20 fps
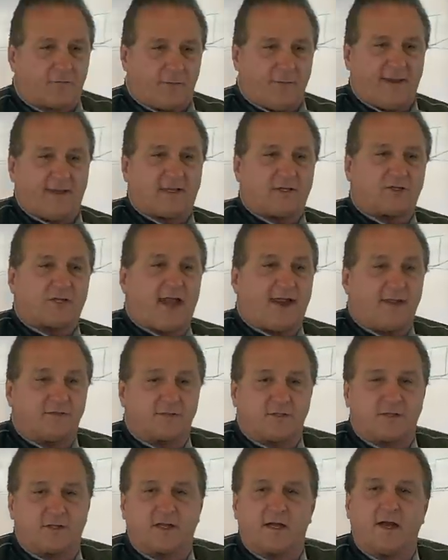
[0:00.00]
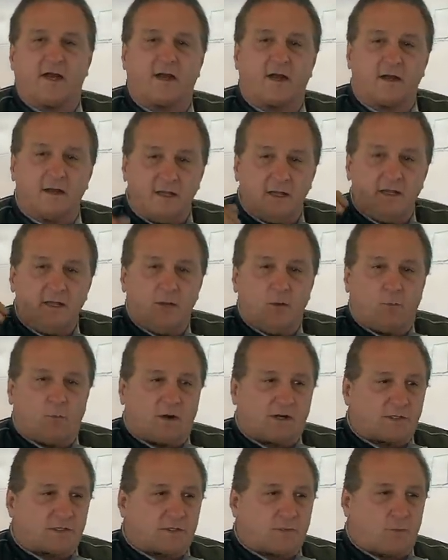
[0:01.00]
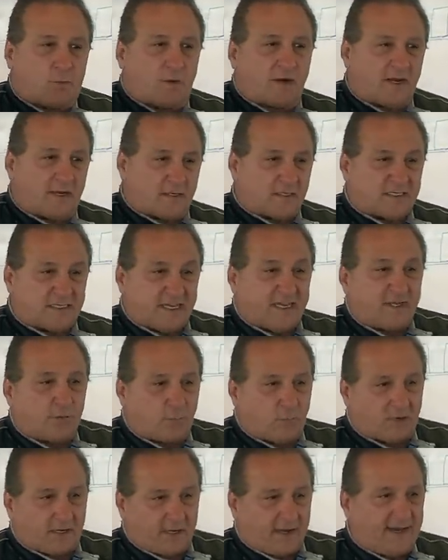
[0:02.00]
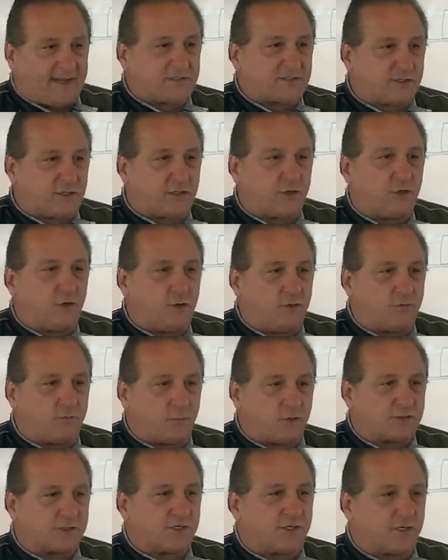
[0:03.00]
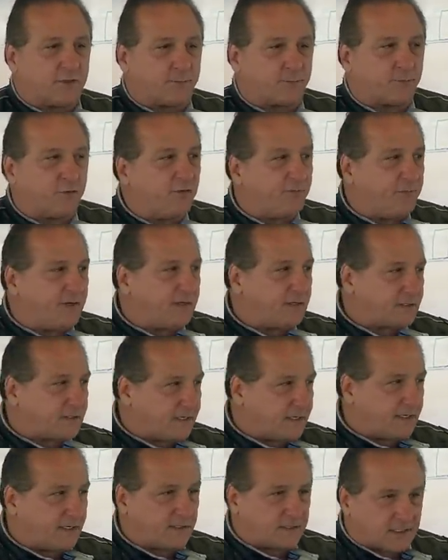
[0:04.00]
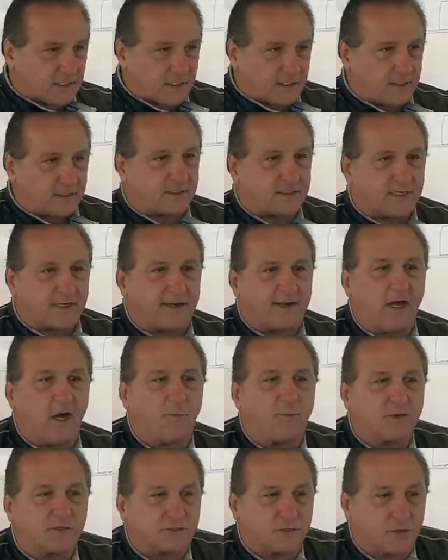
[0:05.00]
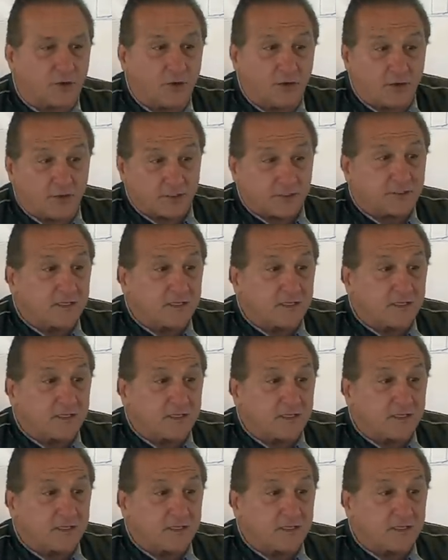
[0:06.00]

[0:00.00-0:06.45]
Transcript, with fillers: if we make a change to the car, what is what it did, what it has to do, was it an improvement? Did it did it did it help us or hurt